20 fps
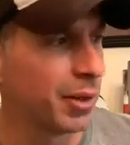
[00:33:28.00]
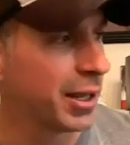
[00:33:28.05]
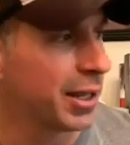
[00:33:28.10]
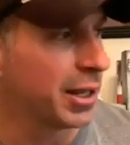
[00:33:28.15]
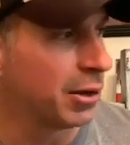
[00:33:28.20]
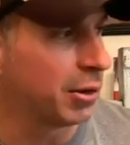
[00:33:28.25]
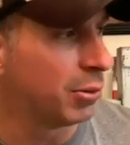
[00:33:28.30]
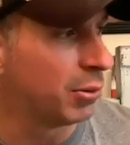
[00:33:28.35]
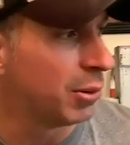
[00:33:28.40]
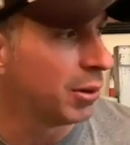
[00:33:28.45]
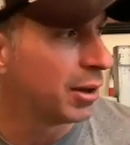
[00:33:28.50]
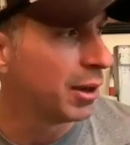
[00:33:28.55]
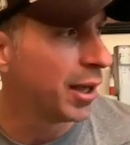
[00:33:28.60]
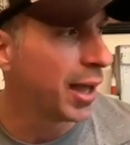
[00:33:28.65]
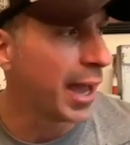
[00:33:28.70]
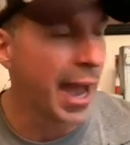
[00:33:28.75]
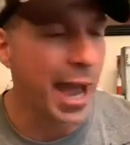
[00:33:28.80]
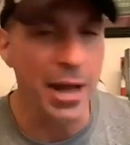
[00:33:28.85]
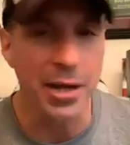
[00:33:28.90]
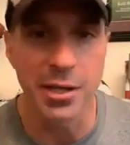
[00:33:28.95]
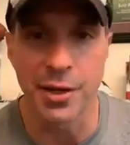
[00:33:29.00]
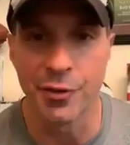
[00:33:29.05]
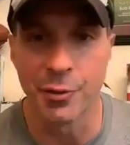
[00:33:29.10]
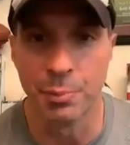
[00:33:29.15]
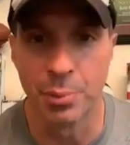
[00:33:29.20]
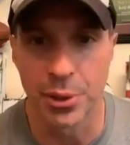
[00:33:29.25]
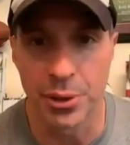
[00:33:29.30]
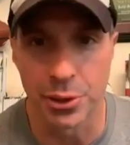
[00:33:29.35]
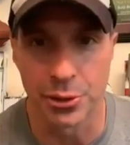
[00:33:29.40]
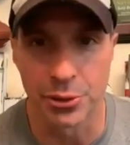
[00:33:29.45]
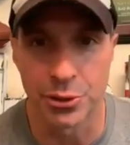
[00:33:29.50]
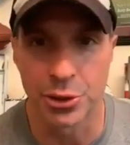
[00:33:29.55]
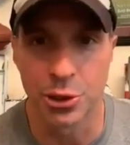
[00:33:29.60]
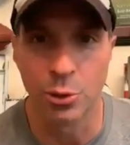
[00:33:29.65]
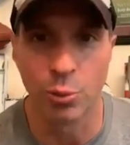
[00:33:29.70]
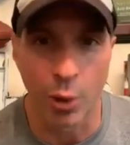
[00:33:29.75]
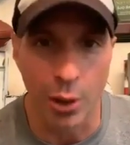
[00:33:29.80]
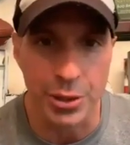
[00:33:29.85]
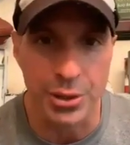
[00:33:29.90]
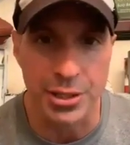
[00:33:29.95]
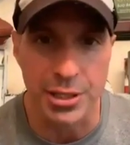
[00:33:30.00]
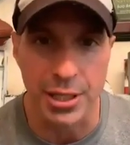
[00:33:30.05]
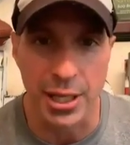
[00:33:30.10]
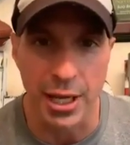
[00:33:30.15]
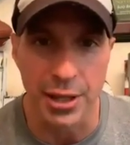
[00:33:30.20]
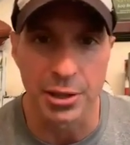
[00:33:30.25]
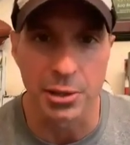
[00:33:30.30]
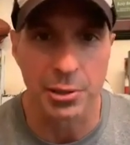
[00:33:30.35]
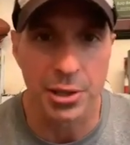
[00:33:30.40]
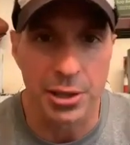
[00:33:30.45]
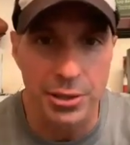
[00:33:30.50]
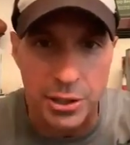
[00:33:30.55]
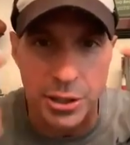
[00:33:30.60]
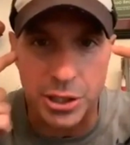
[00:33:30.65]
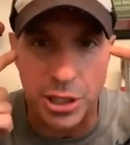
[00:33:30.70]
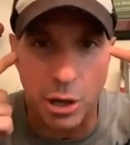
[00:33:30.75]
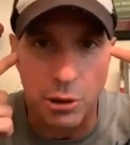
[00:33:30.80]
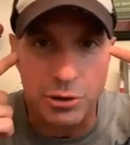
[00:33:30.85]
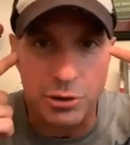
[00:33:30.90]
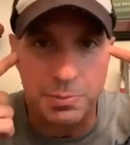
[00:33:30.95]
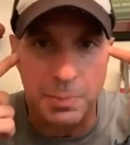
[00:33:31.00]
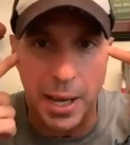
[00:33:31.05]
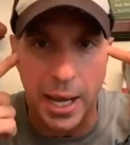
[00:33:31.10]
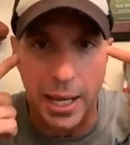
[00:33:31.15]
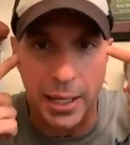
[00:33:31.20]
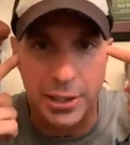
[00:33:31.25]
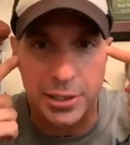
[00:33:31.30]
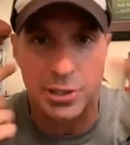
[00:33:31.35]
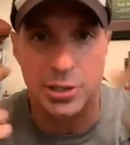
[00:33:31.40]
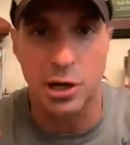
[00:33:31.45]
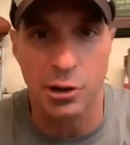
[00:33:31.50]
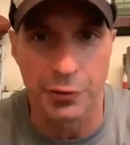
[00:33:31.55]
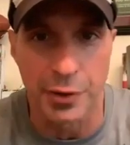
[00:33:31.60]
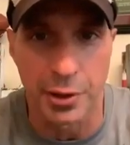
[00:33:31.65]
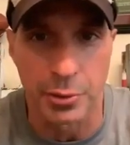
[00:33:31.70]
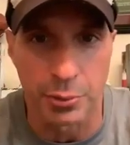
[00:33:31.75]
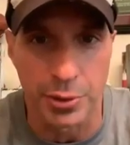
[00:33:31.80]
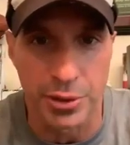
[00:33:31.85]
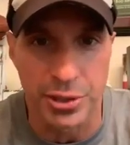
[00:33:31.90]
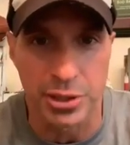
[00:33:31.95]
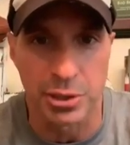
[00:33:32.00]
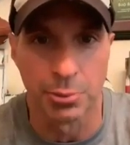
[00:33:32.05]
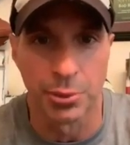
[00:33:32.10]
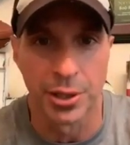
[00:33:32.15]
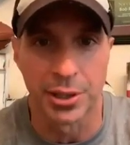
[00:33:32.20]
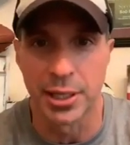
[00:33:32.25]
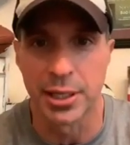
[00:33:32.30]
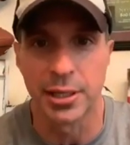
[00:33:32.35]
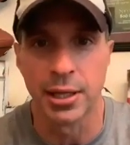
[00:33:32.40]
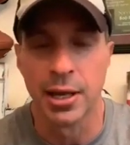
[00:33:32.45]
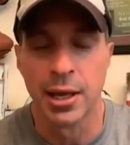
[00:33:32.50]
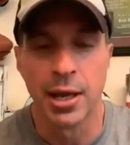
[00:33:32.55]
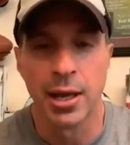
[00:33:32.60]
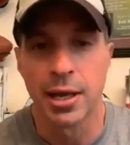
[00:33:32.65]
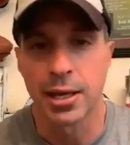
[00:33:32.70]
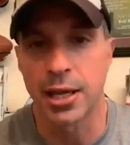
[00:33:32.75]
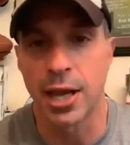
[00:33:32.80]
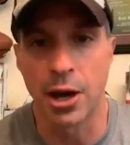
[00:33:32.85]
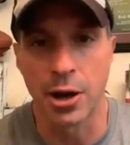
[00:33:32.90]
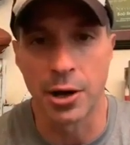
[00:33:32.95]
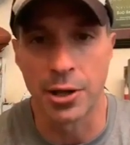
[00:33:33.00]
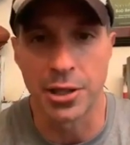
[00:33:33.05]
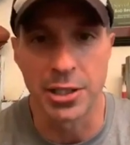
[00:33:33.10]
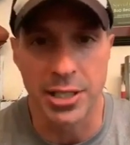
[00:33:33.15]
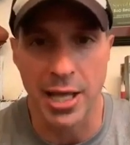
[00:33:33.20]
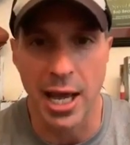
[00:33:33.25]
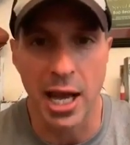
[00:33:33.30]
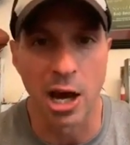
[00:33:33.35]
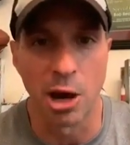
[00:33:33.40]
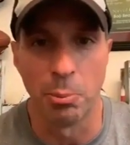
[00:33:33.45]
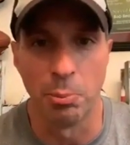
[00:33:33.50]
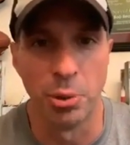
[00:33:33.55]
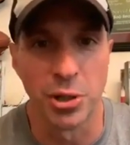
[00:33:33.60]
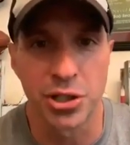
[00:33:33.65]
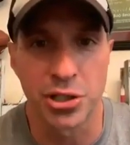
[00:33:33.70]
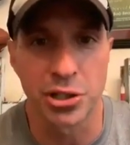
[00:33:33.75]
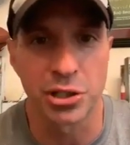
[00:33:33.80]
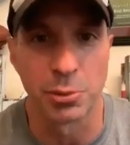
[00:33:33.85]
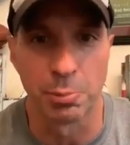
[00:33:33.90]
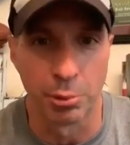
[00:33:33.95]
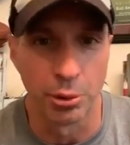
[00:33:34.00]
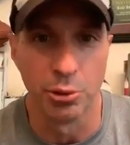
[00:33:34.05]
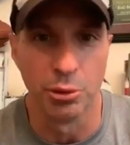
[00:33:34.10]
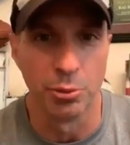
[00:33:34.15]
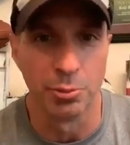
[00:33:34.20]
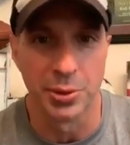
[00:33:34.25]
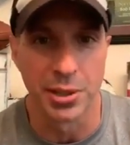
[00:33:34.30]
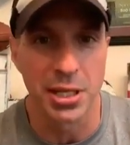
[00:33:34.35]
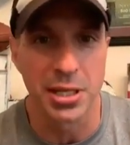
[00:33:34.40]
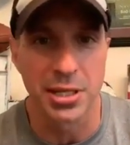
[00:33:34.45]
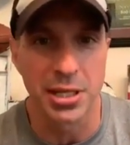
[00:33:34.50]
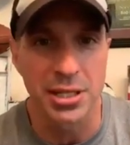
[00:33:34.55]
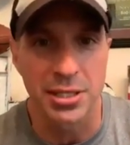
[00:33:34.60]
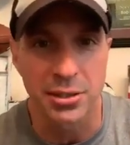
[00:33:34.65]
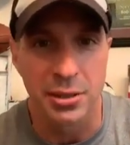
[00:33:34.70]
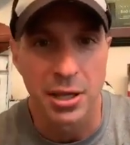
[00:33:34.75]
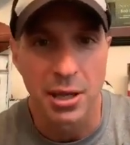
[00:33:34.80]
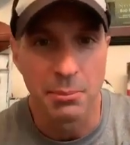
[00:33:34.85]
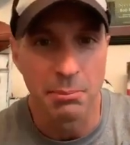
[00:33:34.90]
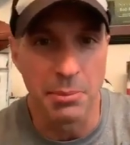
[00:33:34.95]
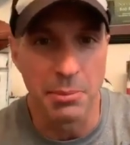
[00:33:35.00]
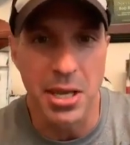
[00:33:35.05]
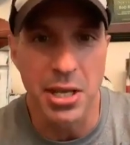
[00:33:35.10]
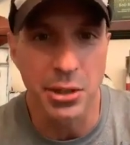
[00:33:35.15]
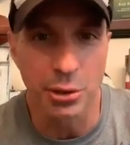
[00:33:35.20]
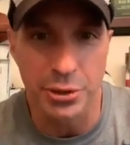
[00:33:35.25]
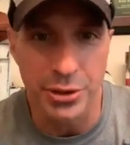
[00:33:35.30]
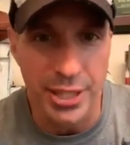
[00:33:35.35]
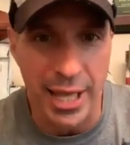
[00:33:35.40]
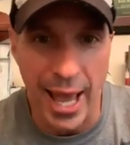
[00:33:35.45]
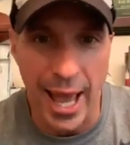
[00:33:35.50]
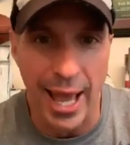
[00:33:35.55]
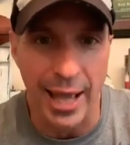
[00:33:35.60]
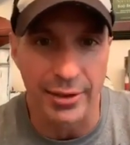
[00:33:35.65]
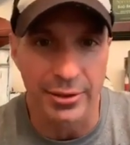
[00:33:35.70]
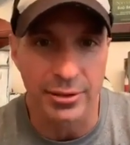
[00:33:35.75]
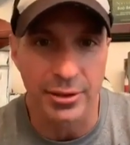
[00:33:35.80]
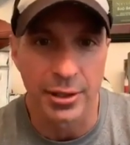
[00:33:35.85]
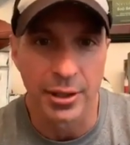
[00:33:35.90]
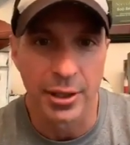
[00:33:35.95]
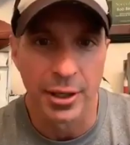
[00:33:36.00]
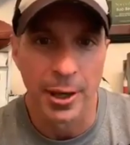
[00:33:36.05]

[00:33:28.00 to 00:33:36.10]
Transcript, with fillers: you know, how do you even put those two words together? Because in Joe's mind, a servant was someone that carried the towel, pushed the broom, did these menial tasks.